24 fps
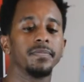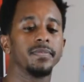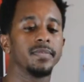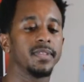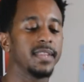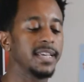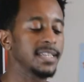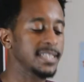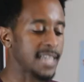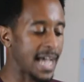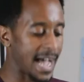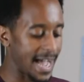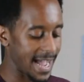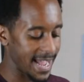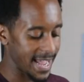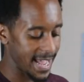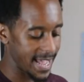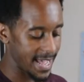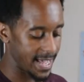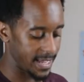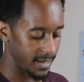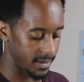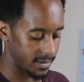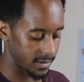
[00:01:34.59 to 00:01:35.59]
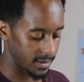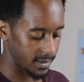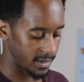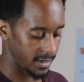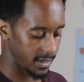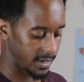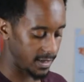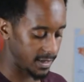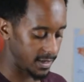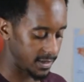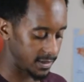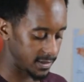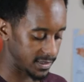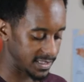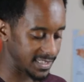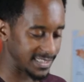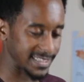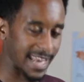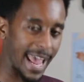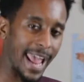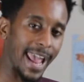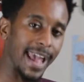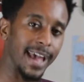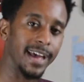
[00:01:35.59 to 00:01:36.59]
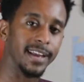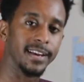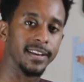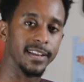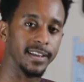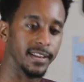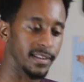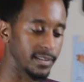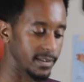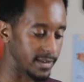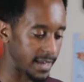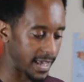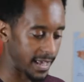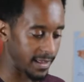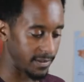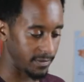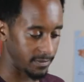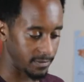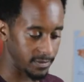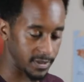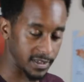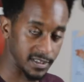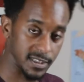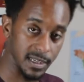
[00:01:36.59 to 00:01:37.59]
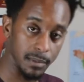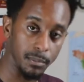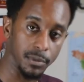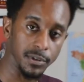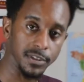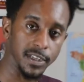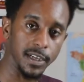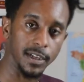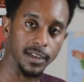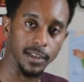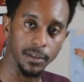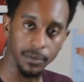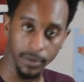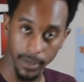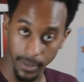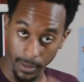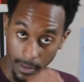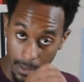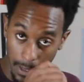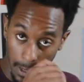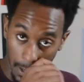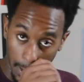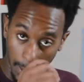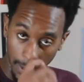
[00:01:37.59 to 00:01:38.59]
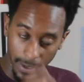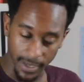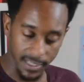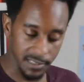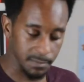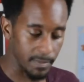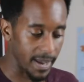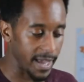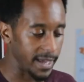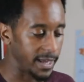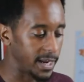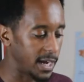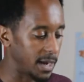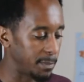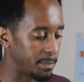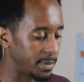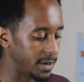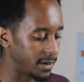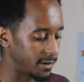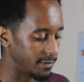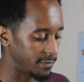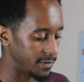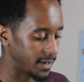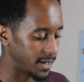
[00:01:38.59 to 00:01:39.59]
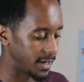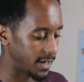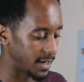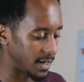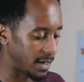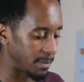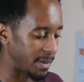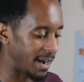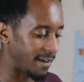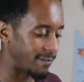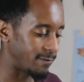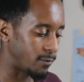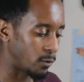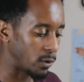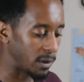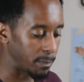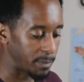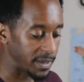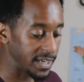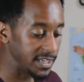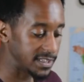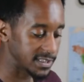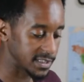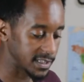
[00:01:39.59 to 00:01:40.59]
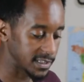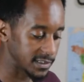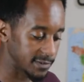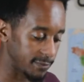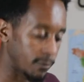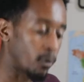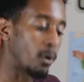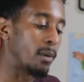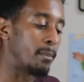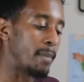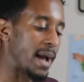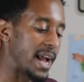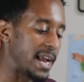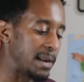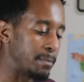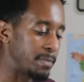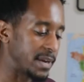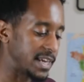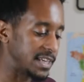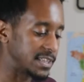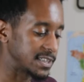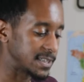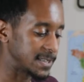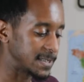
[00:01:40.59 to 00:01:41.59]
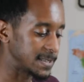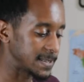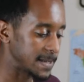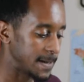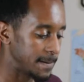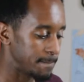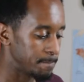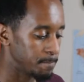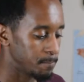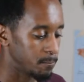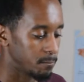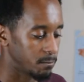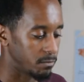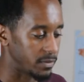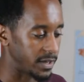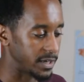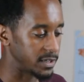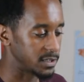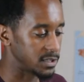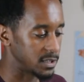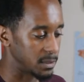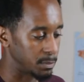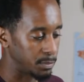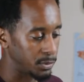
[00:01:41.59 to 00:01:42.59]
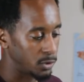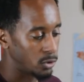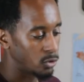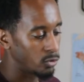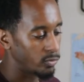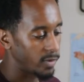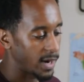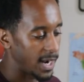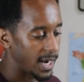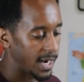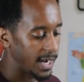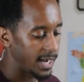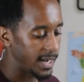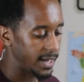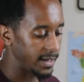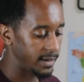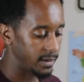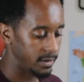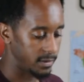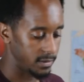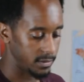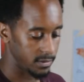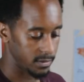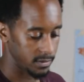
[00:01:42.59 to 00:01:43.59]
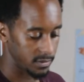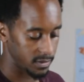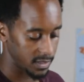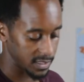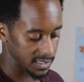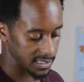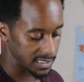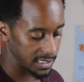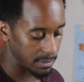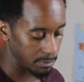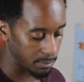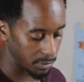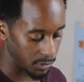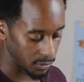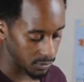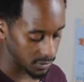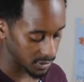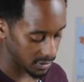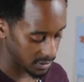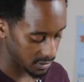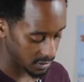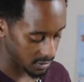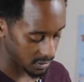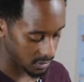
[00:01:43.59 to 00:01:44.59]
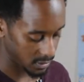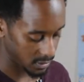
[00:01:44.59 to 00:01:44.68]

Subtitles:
this hi-hat stand and the cymbals included is made up of about four main pieces. There's the pull rod, the cymbals,